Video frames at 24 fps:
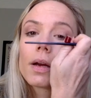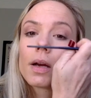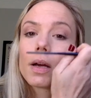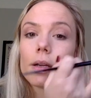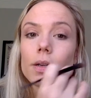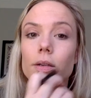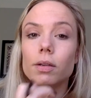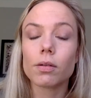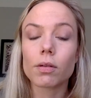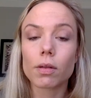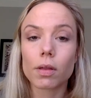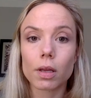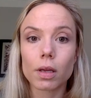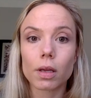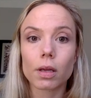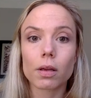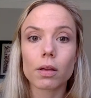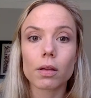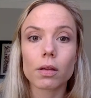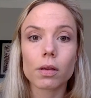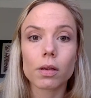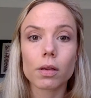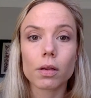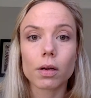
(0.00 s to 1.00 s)
I do think,
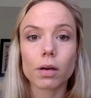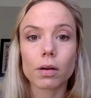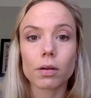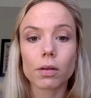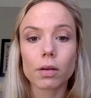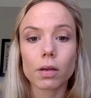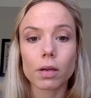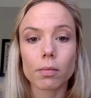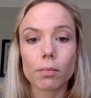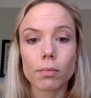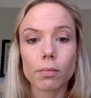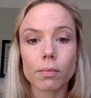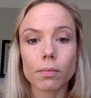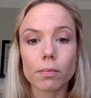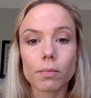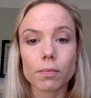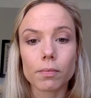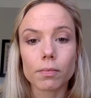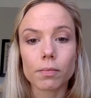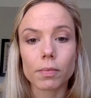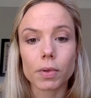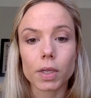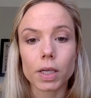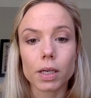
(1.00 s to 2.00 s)
you know, you can
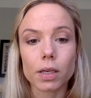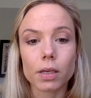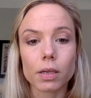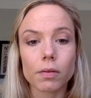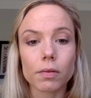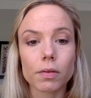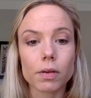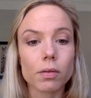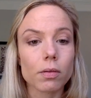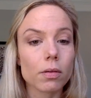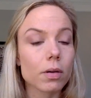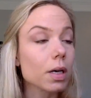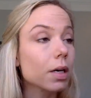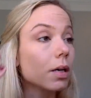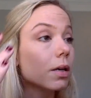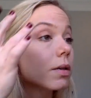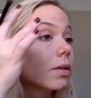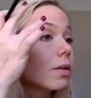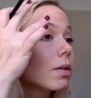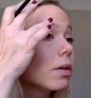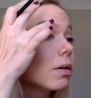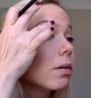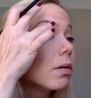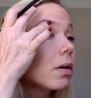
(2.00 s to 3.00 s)
blend if you wanted
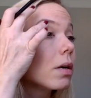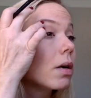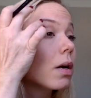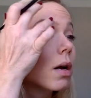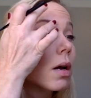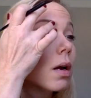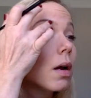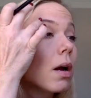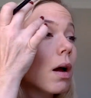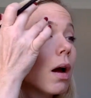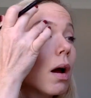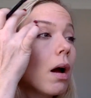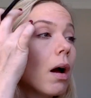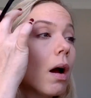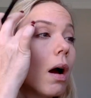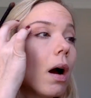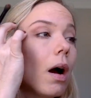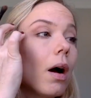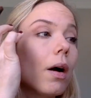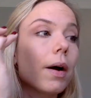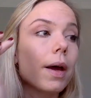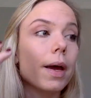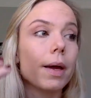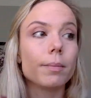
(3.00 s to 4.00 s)
to.
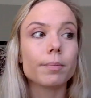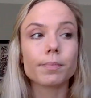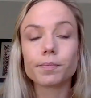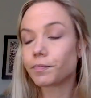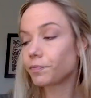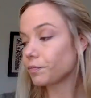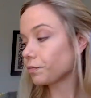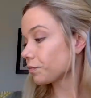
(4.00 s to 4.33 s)
Okay.